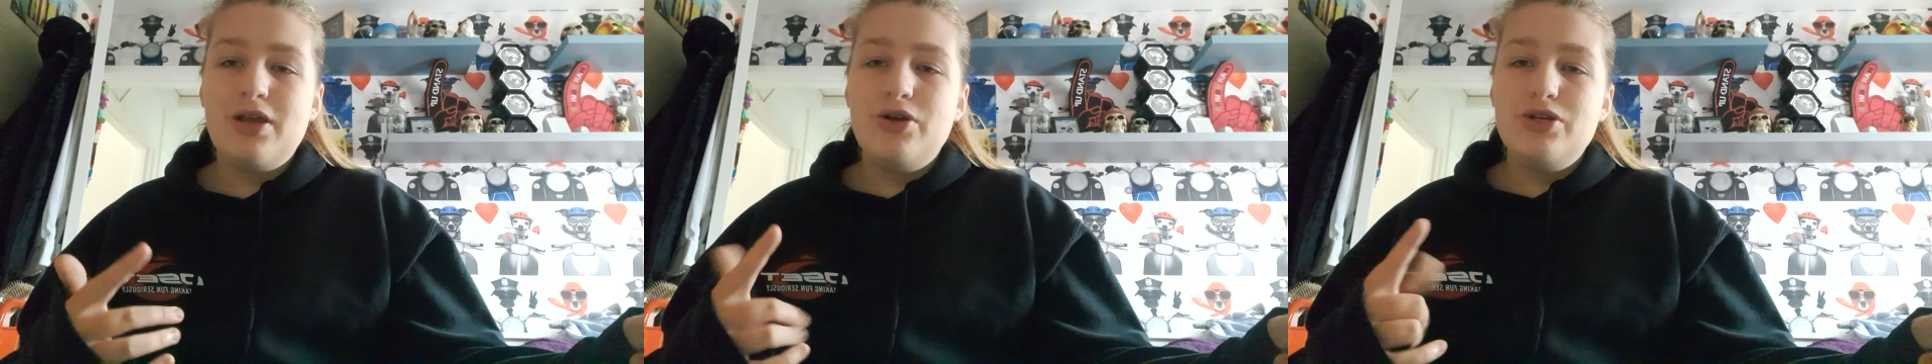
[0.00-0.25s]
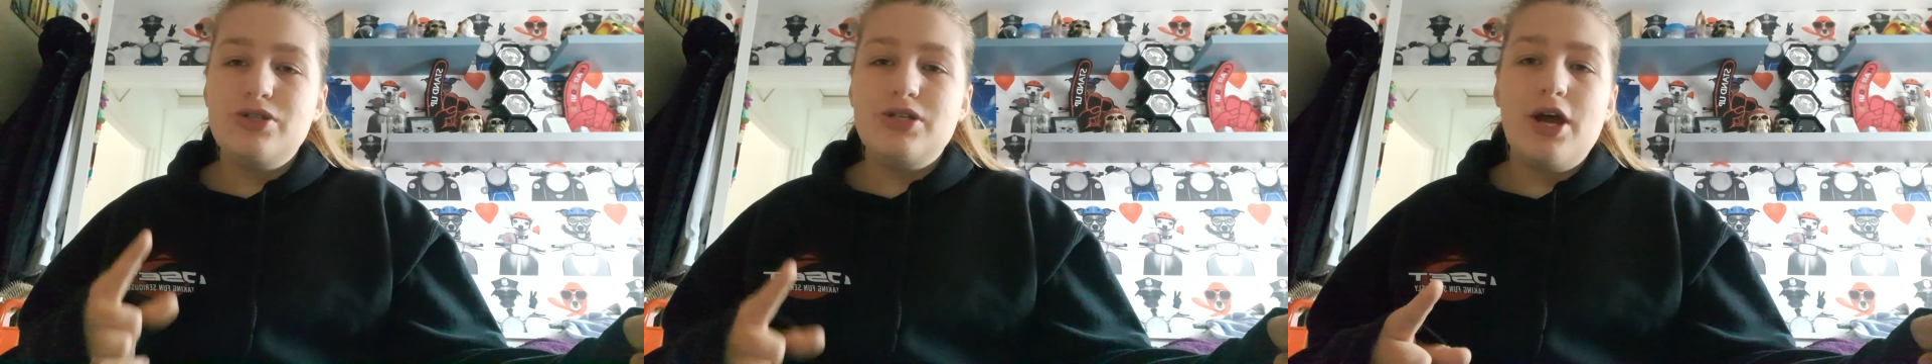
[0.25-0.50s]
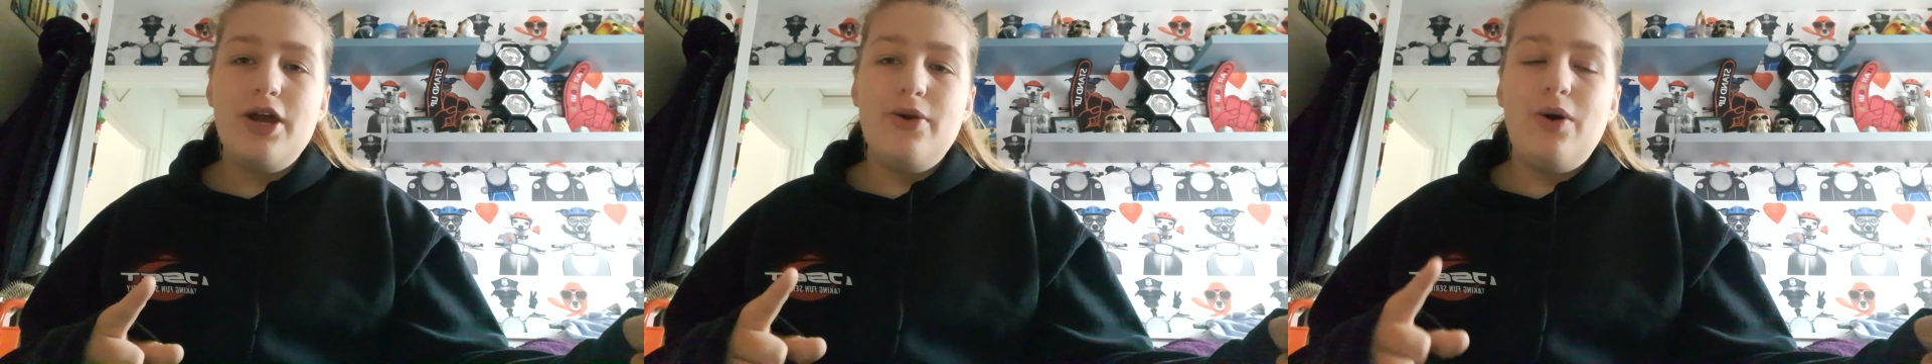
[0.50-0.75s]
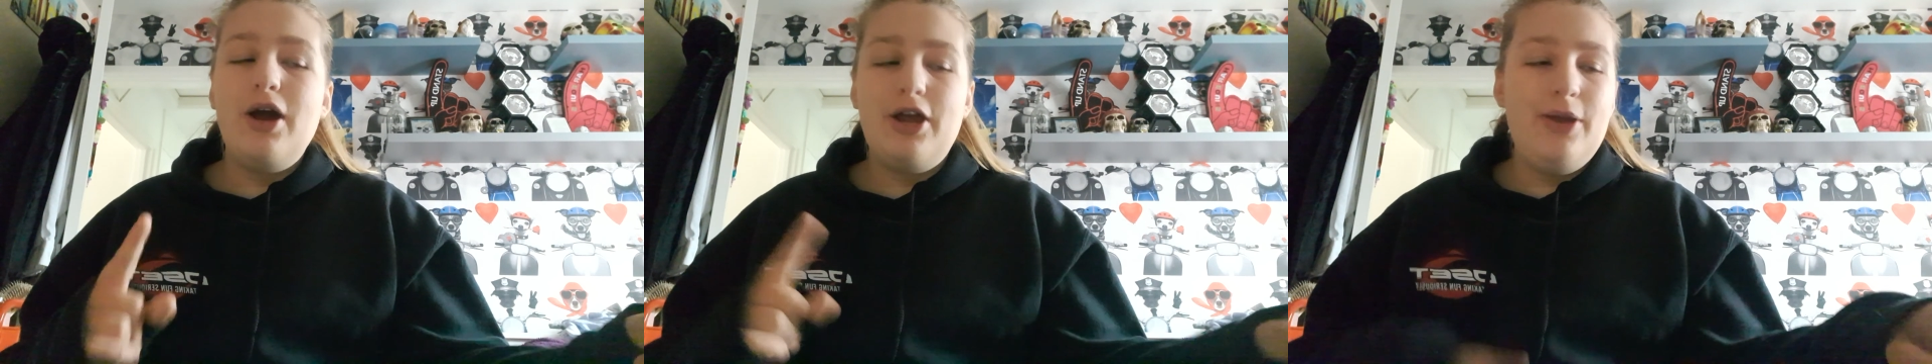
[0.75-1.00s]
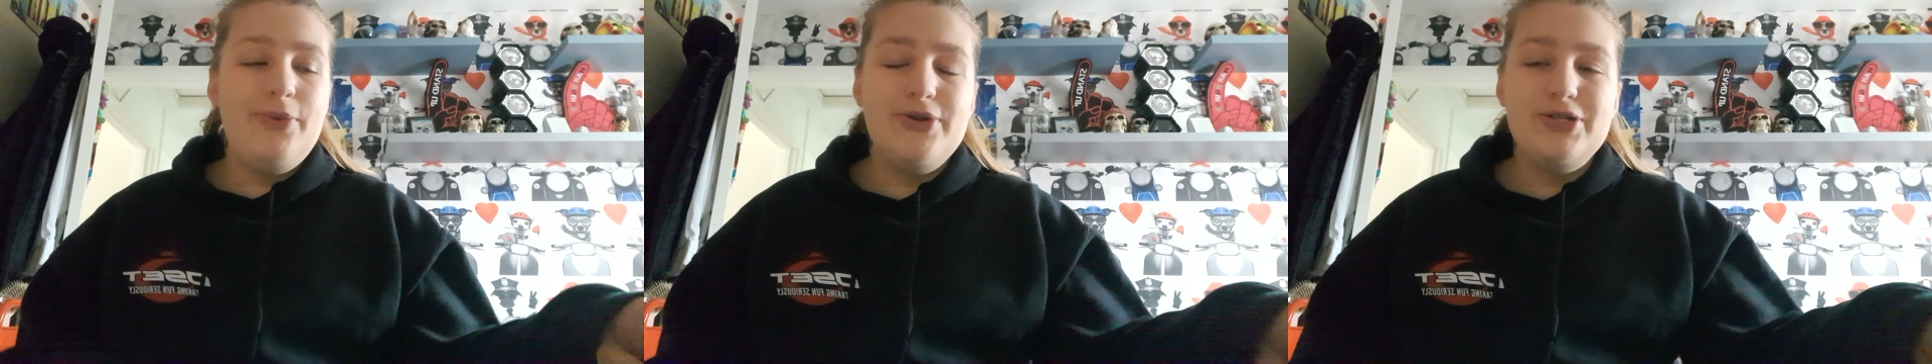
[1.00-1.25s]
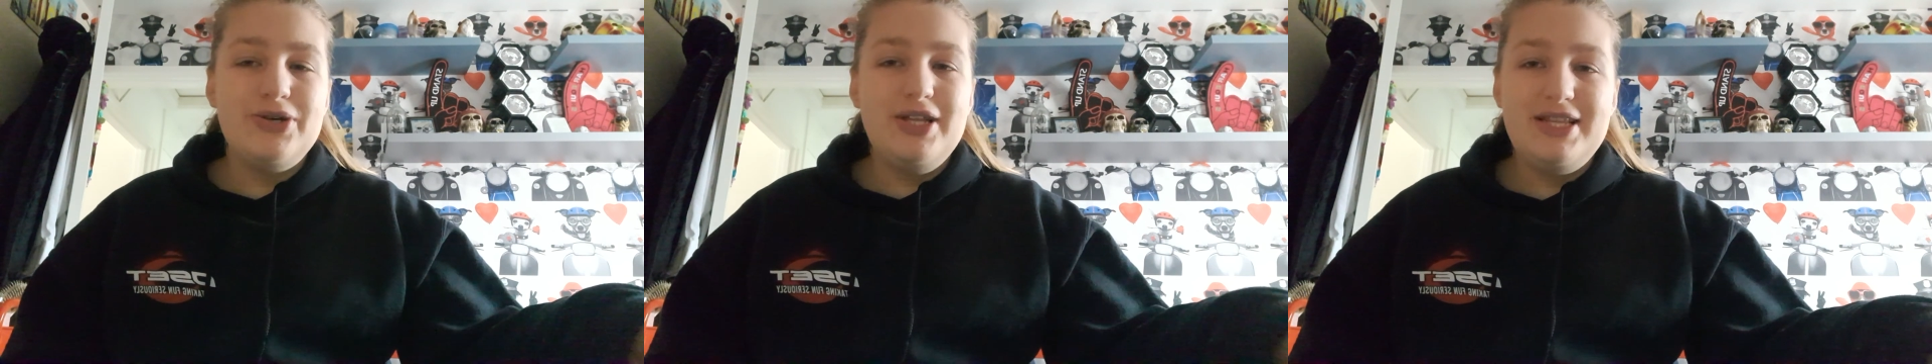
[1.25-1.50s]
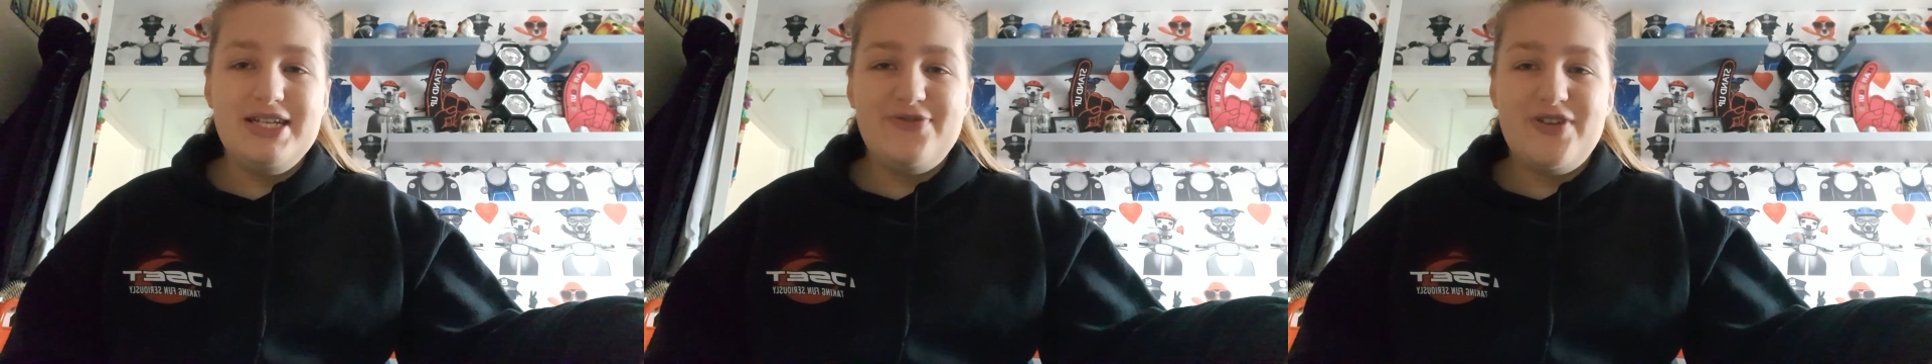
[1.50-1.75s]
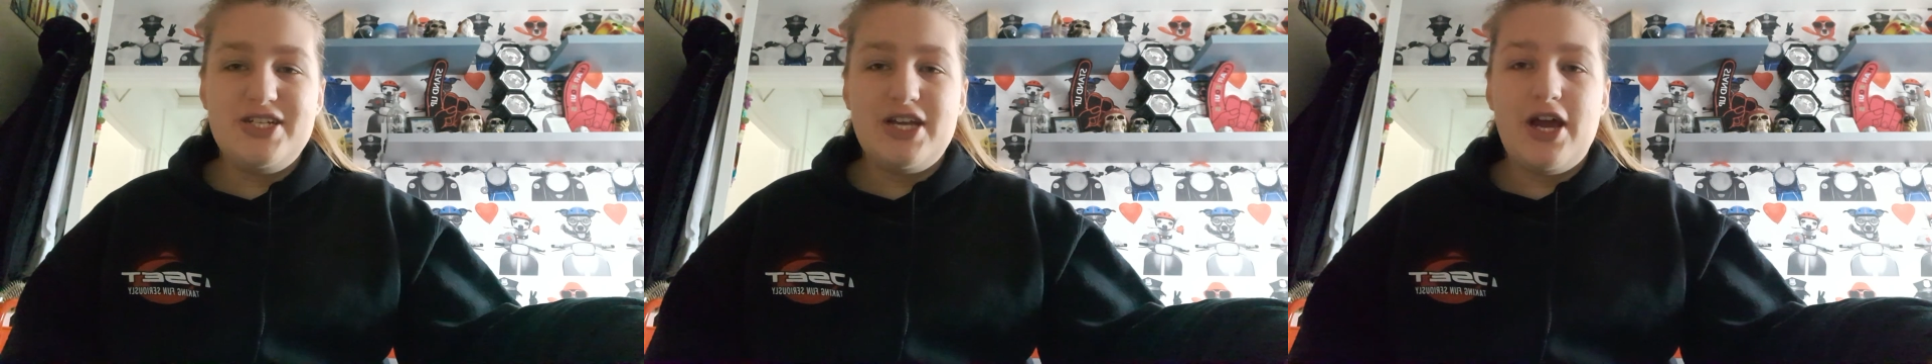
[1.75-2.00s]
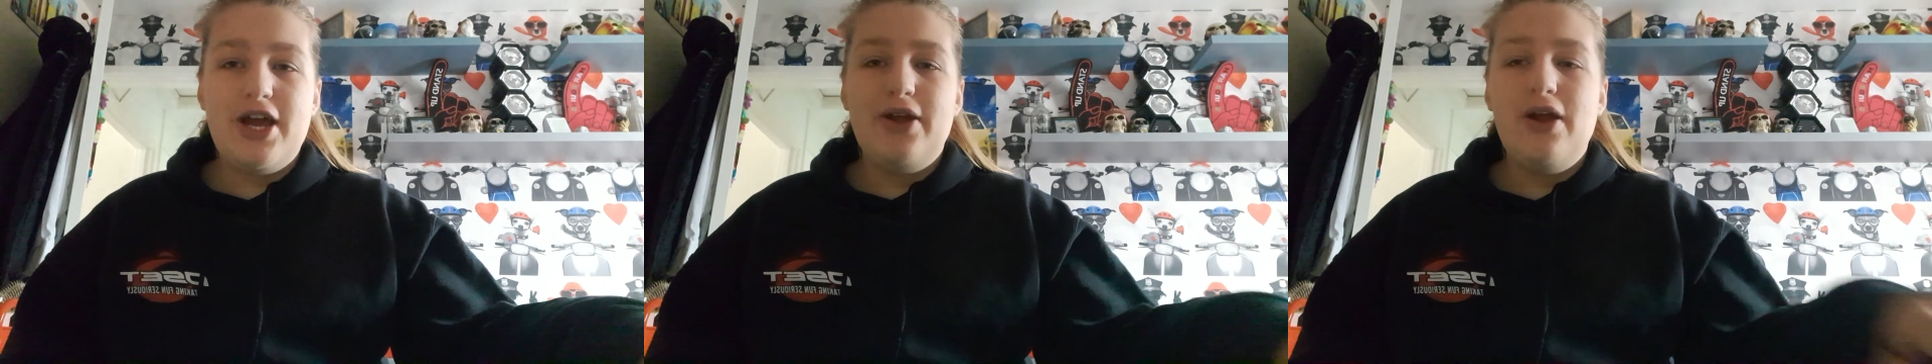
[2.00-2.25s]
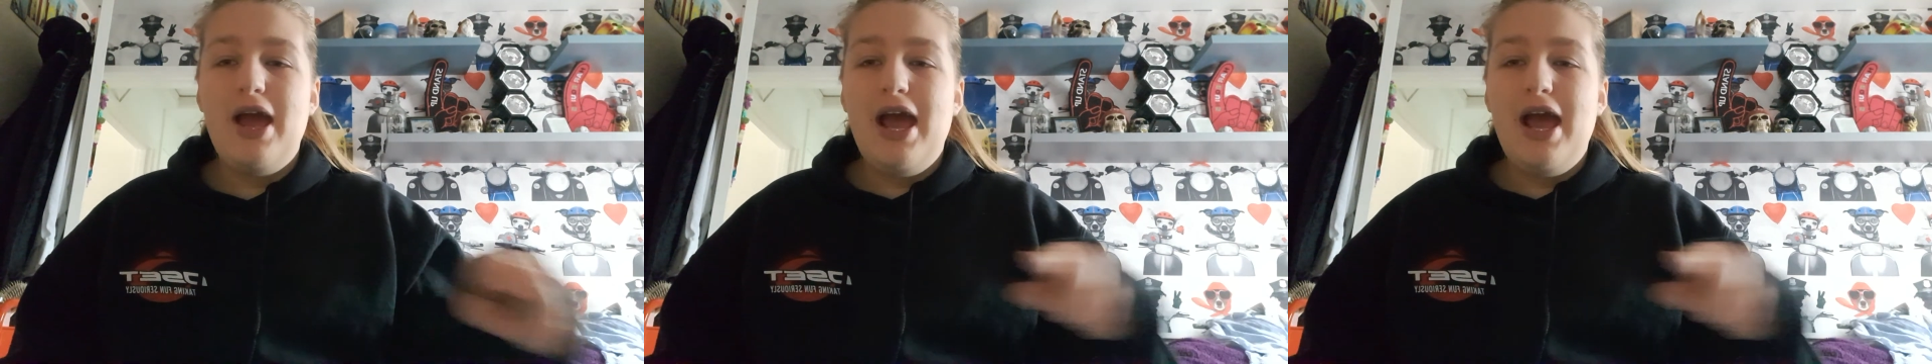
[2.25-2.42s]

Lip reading: So I hope you enjoyed this video.